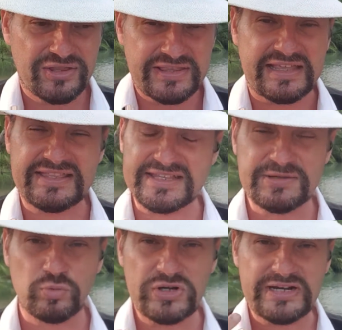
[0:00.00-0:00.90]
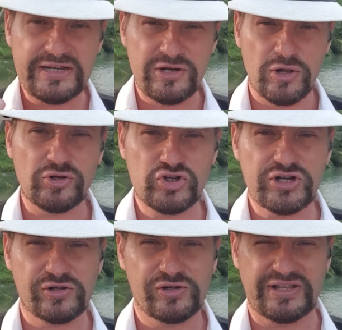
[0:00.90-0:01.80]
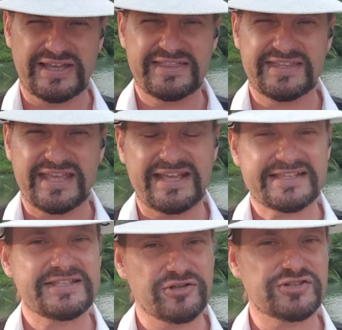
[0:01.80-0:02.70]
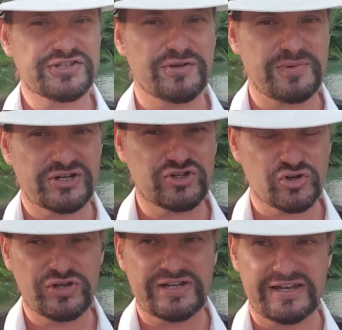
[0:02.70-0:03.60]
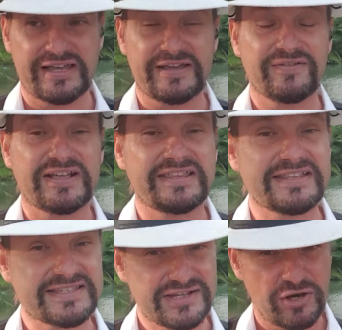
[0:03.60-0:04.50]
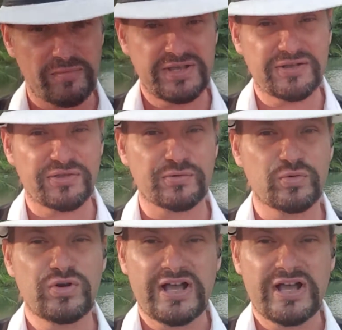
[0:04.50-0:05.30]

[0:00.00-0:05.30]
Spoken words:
that is really logical and has not so much joy in life, and it's coming through